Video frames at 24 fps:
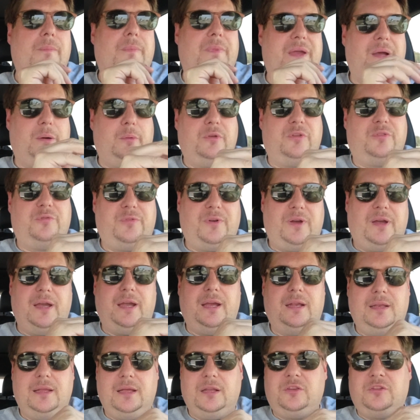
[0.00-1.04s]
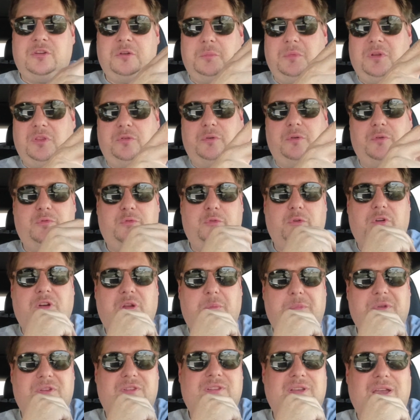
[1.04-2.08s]
That was fine. That took me through
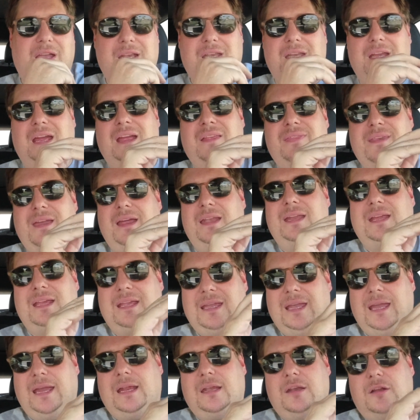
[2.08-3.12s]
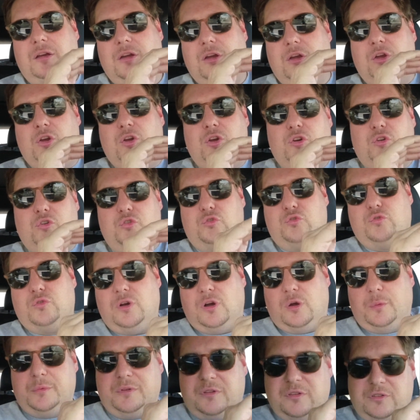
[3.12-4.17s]
40%, and then again
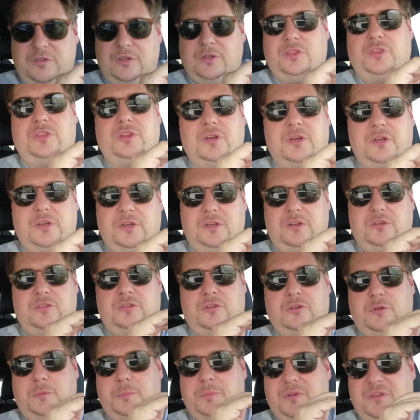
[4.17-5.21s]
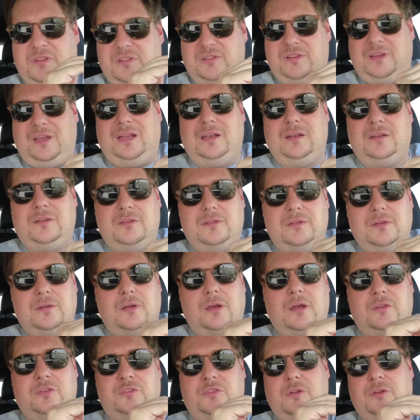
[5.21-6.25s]
dropped to
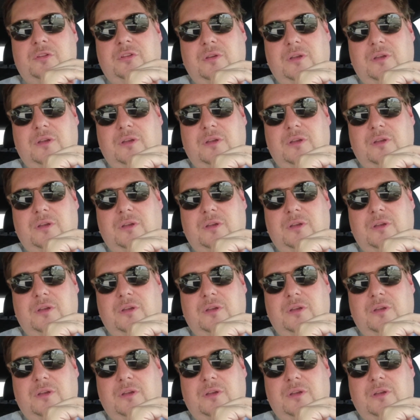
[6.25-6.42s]
32%.